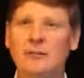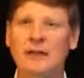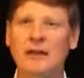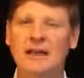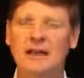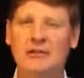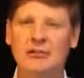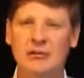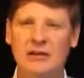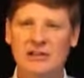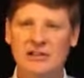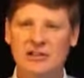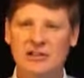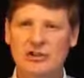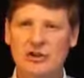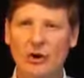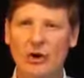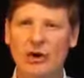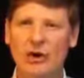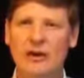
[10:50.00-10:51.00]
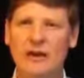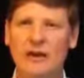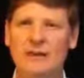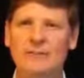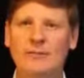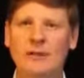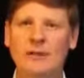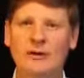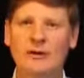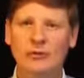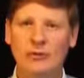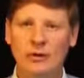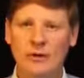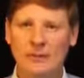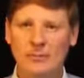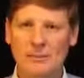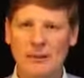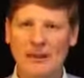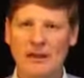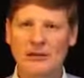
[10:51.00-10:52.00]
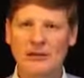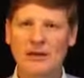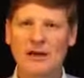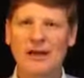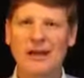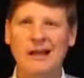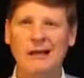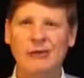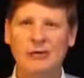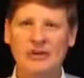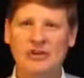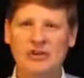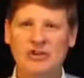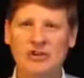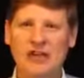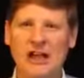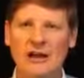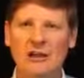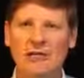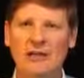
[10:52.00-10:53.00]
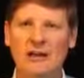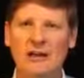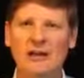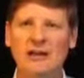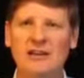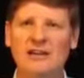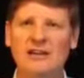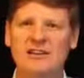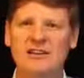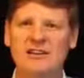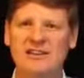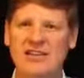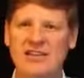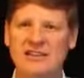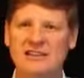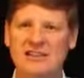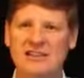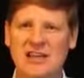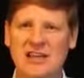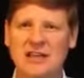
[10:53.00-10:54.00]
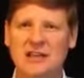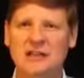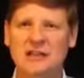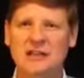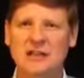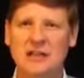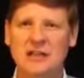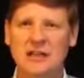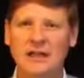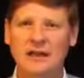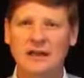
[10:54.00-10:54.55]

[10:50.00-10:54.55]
but in restoring, repairing, and regenerating the skin cells,